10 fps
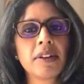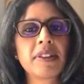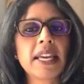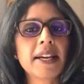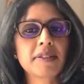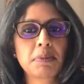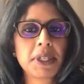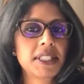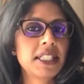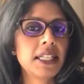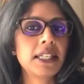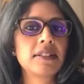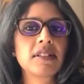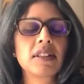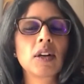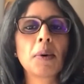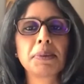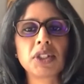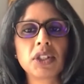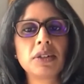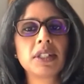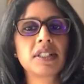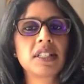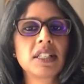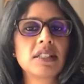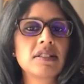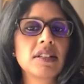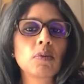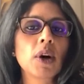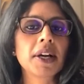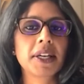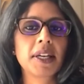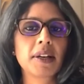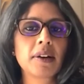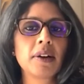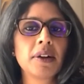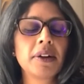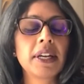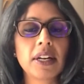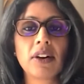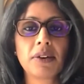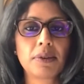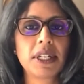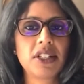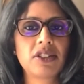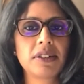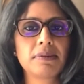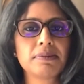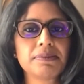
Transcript: the expertise and the opportunities working in our region.